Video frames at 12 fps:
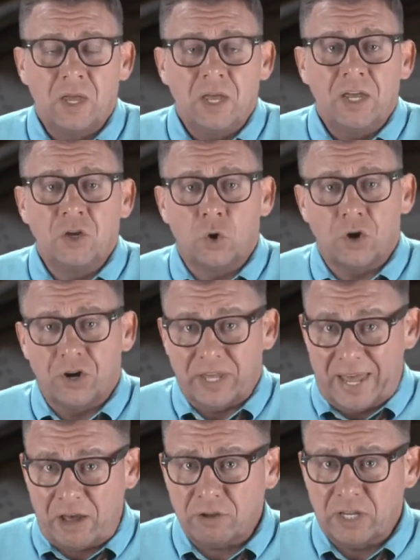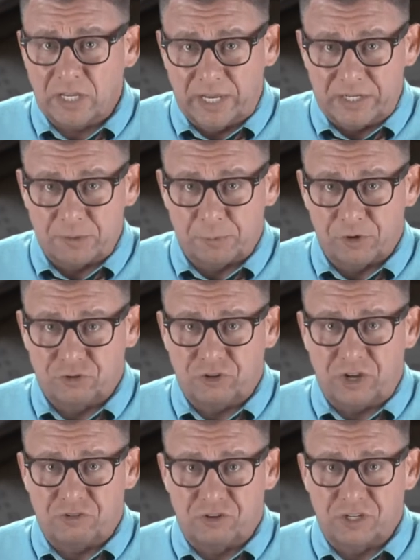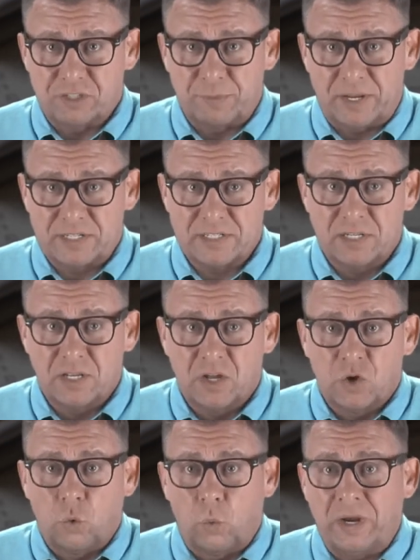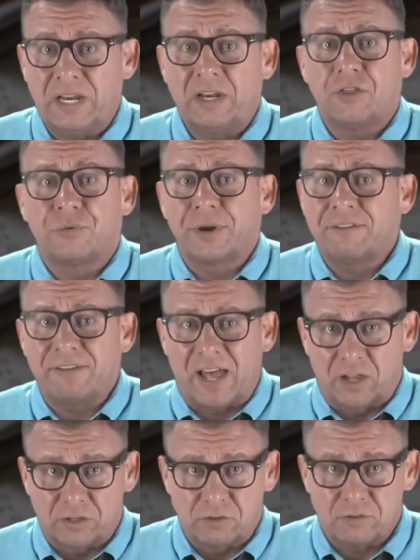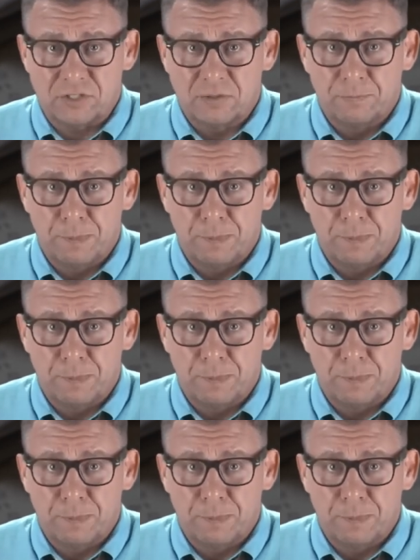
In order to calculate depreciation expense, we need three values.